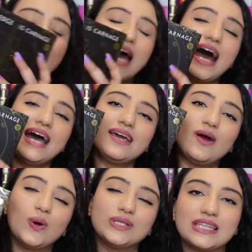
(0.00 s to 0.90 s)
I
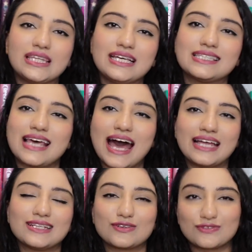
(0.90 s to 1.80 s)
ordered this
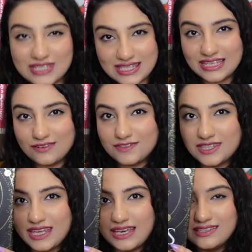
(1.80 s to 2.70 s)
and
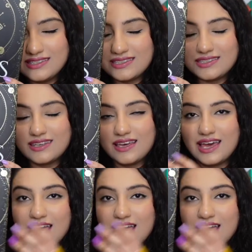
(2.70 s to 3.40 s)
received this